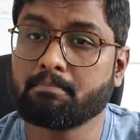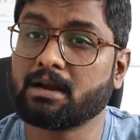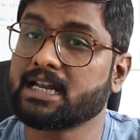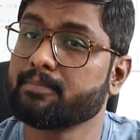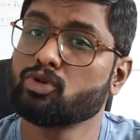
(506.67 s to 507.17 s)

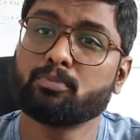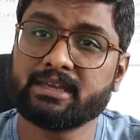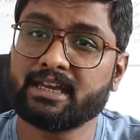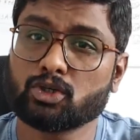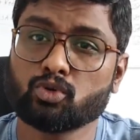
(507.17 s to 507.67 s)
But W P
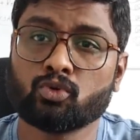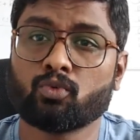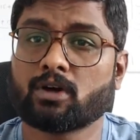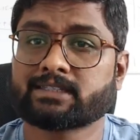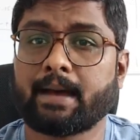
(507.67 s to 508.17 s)
A two
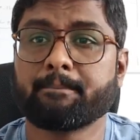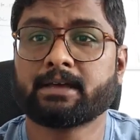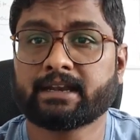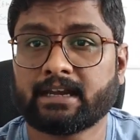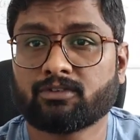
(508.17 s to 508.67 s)
was
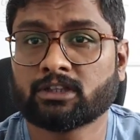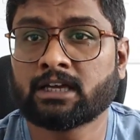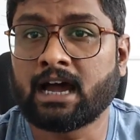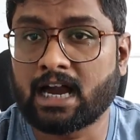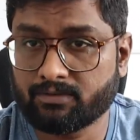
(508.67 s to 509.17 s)
upgraded with the
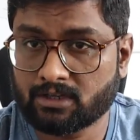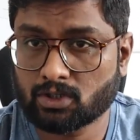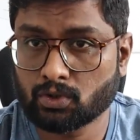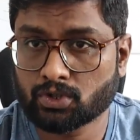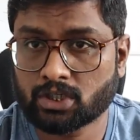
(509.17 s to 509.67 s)
hardware
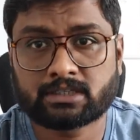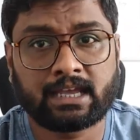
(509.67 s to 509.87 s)
solutions,